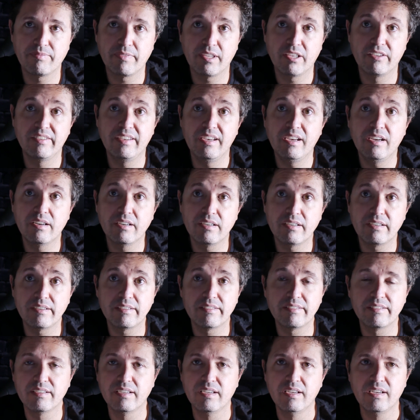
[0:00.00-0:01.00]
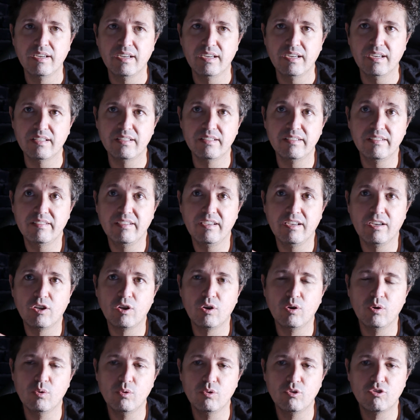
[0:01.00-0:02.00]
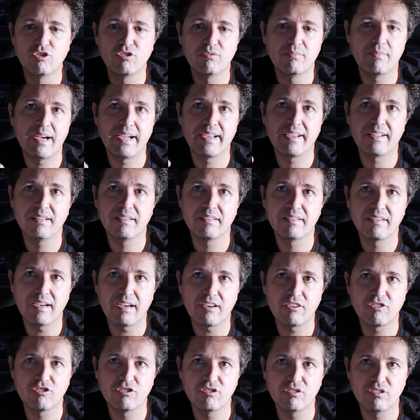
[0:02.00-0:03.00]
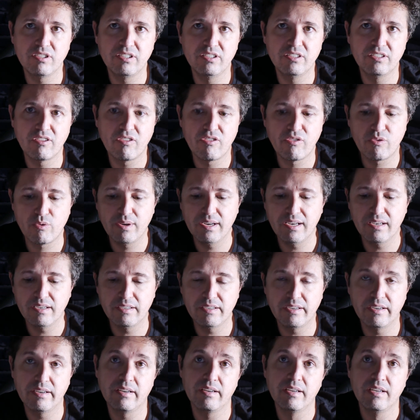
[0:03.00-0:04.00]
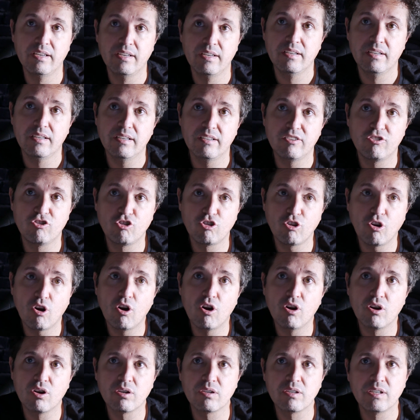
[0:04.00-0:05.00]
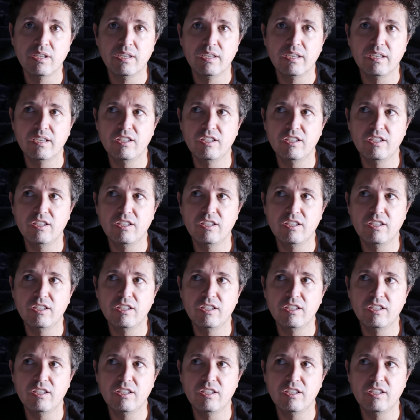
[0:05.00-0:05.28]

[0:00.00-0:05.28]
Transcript: singers, and this includes Michael Jackson in the Thriller song.